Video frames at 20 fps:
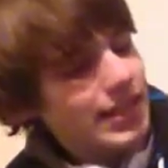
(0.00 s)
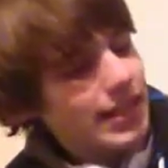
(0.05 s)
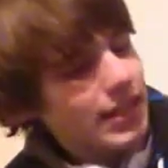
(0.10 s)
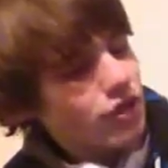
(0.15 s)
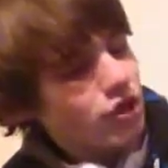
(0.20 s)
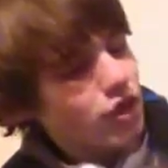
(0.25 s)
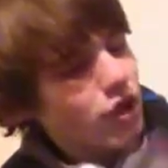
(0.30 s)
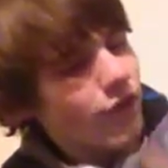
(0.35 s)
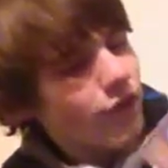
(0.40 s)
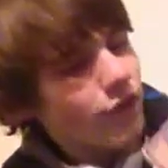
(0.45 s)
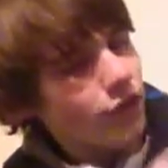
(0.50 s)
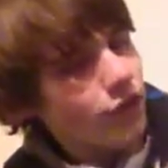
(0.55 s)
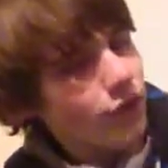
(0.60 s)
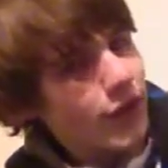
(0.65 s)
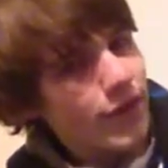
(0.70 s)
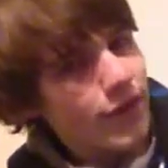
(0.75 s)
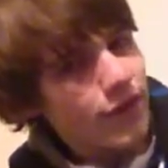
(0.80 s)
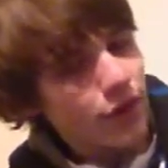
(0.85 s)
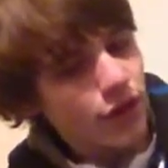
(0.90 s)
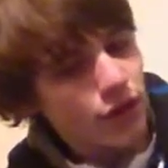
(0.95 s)
it's good for
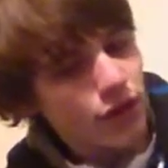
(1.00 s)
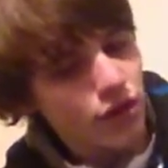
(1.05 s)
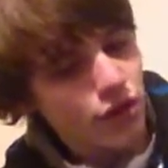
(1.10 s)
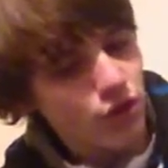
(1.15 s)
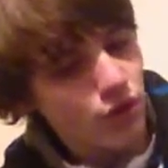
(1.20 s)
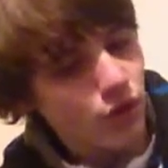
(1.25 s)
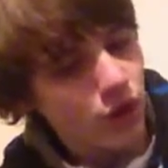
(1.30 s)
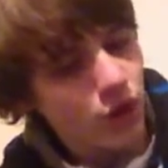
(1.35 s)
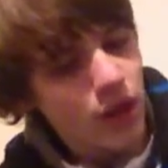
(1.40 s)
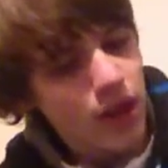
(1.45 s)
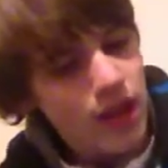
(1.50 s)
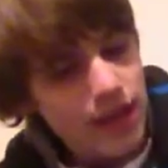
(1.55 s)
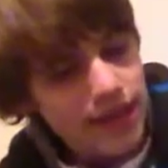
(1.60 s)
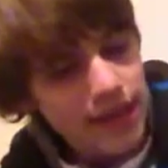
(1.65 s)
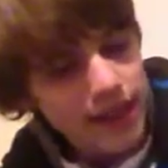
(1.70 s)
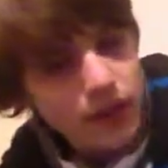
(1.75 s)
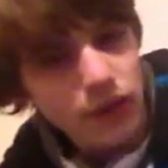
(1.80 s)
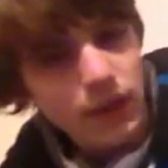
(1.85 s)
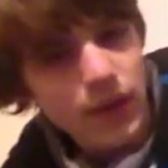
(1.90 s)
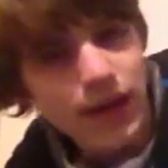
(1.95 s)
graveyard control.
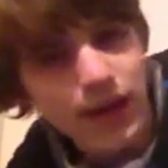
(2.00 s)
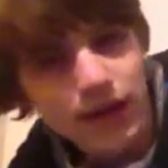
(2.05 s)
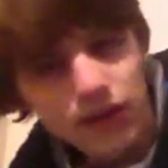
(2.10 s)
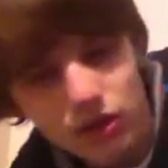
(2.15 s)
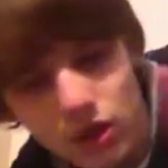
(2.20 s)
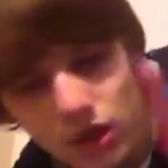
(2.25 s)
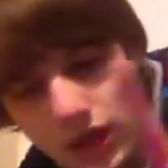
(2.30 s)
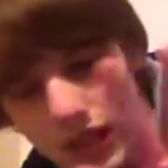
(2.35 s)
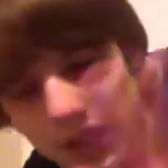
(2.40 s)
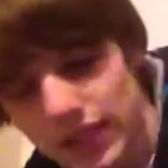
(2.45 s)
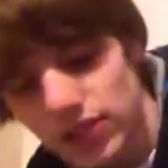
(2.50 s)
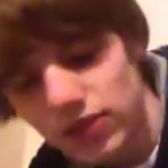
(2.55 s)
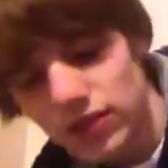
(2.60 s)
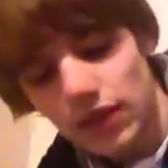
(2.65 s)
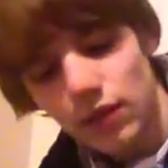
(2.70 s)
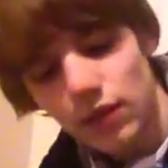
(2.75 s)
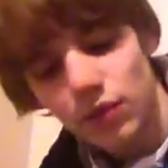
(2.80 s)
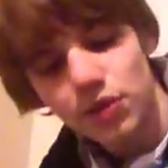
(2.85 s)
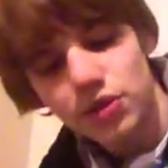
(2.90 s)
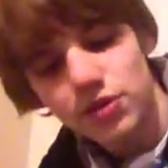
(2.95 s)
And this
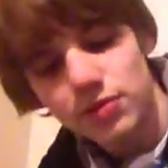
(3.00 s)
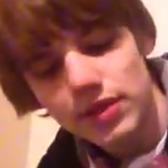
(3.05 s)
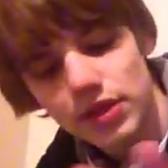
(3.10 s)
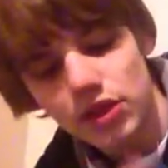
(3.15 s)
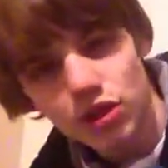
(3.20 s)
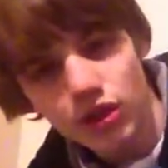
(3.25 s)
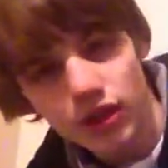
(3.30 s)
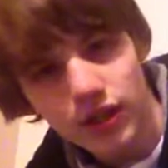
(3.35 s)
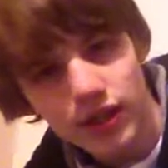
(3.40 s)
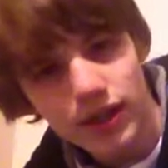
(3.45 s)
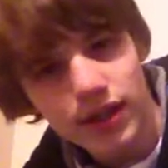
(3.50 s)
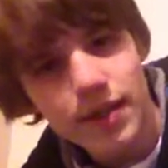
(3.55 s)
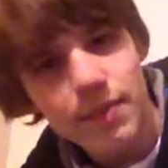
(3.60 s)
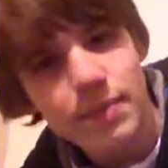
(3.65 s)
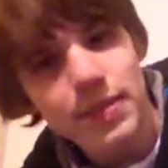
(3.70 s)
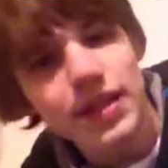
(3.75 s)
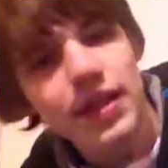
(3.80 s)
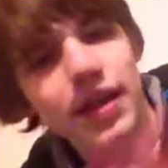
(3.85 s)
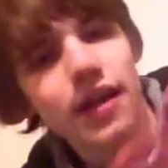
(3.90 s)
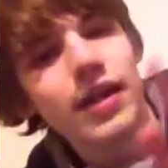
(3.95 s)
deck will also be good
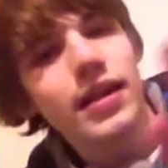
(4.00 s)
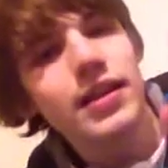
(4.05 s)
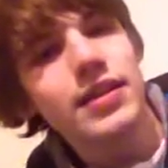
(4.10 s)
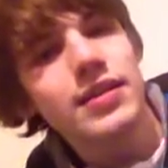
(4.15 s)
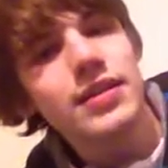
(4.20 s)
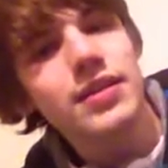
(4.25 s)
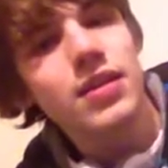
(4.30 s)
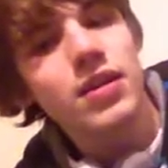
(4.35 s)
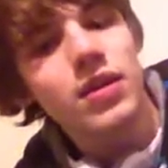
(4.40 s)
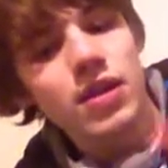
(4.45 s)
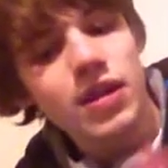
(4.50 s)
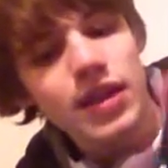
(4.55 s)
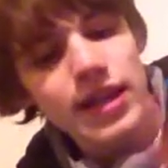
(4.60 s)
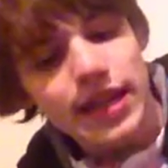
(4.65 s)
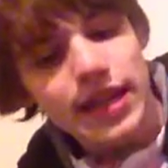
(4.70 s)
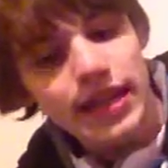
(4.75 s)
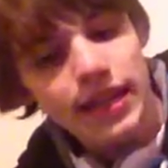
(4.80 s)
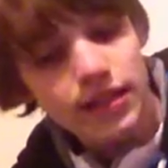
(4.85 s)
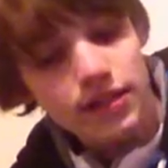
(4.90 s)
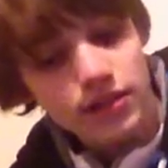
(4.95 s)
because
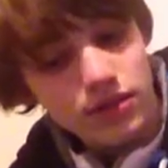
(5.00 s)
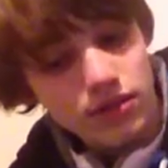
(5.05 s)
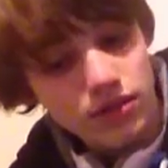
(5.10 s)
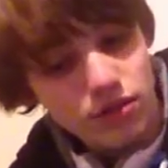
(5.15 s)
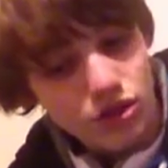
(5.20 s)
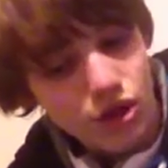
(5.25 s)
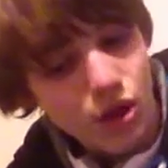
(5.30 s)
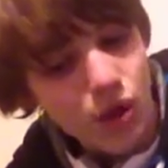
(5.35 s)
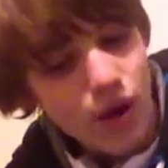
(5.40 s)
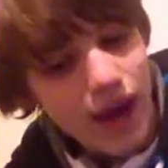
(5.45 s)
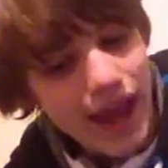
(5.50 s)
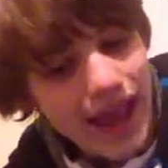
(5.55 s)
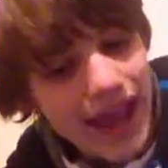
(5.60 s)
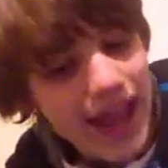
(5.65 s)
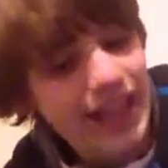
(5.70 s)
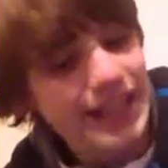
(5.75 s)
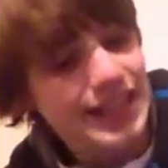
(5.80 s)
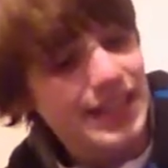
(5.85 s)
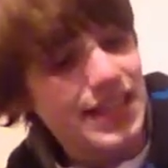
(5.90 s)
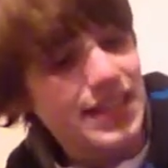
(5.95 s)
it's so
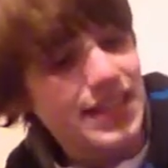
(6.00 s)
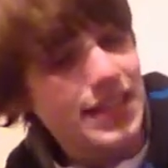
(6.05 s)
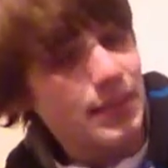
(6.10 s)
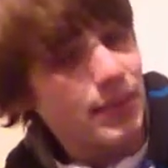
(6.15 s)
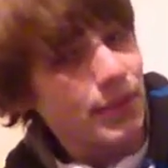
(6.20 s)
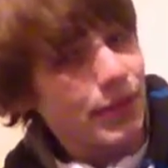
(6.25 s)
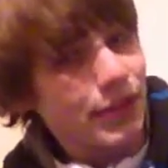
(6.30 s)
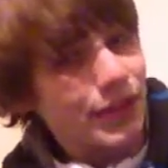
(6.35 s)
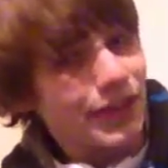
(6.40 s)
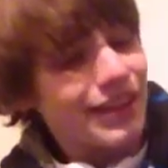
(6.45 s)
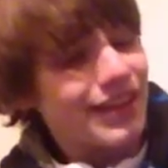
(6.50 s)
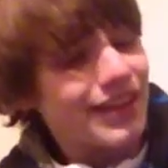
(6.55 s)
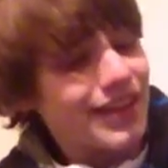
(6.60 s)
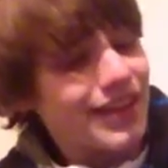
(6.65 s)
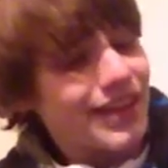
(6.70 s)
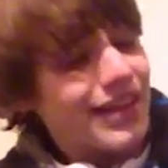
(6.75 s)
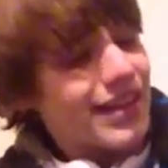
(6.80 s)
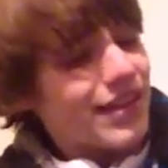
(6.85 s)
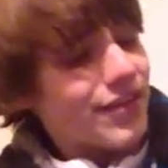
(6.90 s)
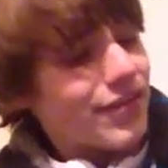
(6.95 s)
accessible.
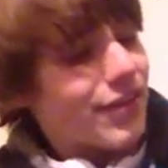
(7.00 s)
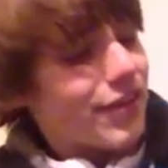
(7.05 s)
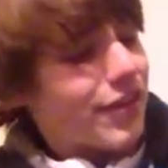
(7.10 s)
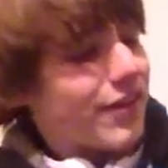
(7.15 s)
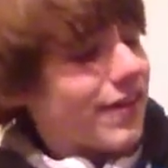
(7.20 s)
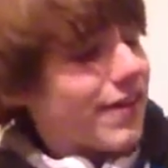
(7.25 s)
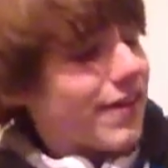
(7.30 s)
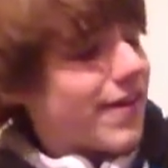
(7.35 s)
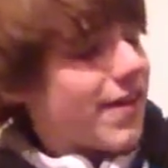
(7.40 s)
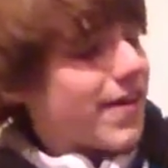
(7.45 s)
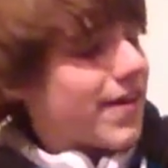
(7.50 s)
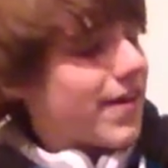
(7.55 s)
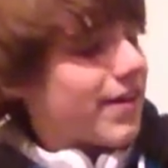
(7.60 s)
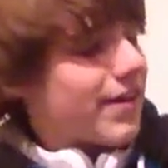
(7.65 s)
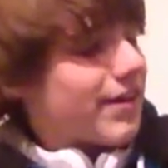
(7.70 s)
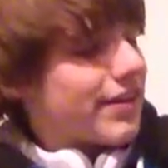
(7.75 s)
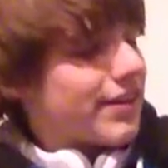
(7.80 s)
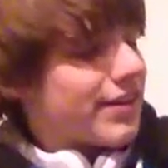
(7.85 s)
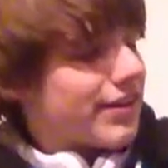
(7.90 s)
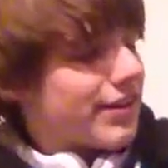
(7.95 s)

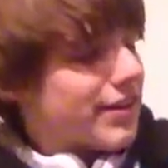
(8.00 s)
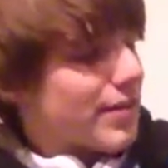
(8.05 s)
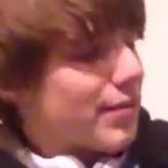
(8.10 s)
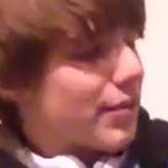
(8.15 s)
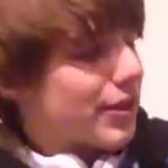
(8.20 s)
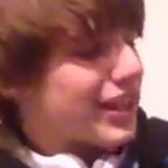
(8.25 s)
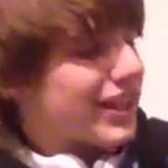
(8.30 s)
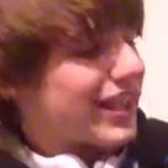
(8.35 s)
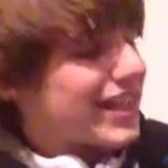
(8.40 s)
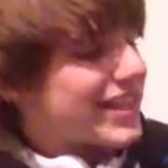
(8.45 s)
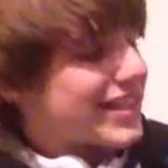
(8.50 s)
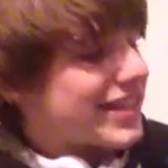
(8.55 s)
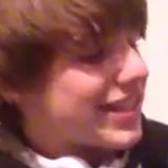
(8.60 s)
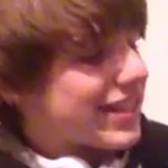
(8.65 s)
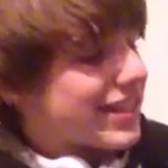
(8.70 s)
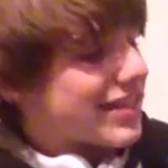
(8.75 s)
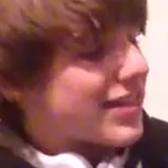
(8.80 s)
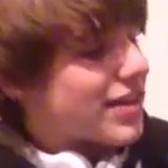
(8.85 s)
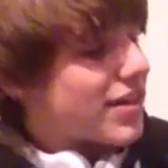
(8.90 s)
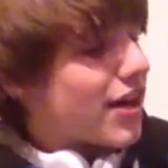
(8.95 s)
The Mulling
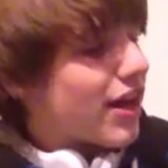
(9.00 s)
Glacias.